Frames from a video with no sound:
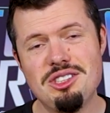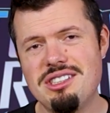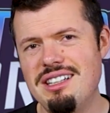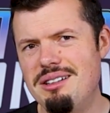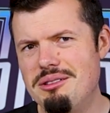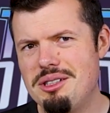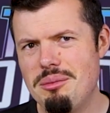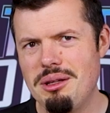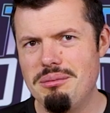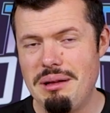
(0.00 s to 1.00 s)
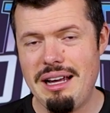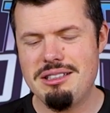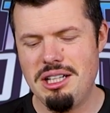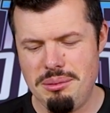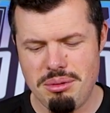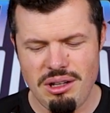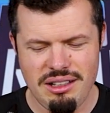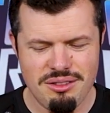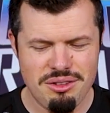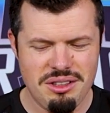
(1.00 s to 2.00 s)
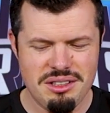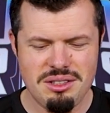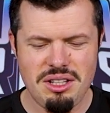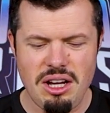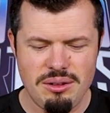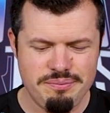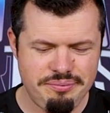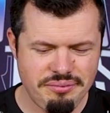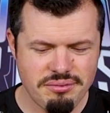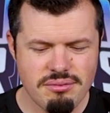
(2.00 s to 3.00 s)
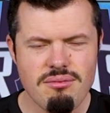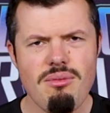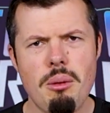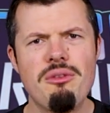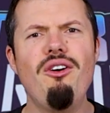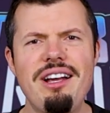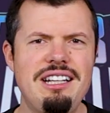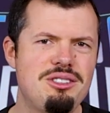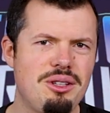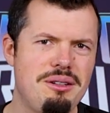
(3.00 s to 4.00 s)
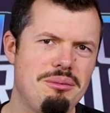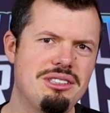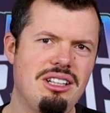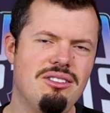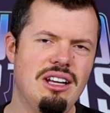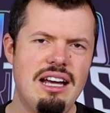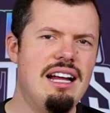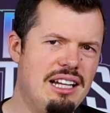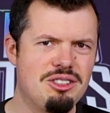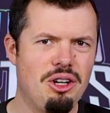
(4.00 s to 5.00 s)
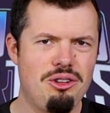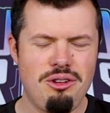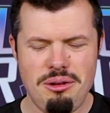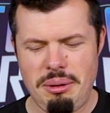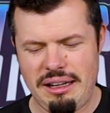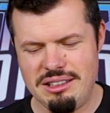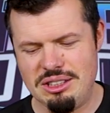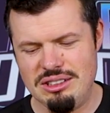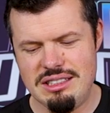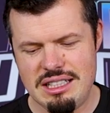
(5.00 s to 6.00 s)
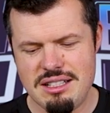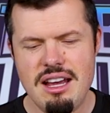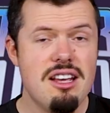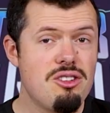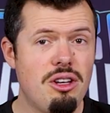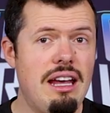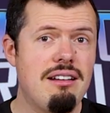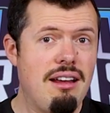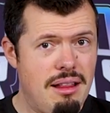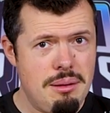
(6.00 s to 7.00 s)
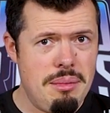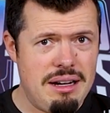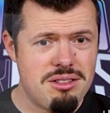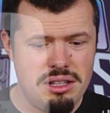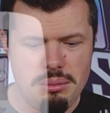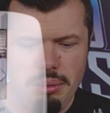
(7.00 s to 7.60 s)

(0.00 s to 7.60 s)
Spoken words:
done something actually brilliant for this. So before I get to it myself, let's go through the package contents. So you get the mouse in the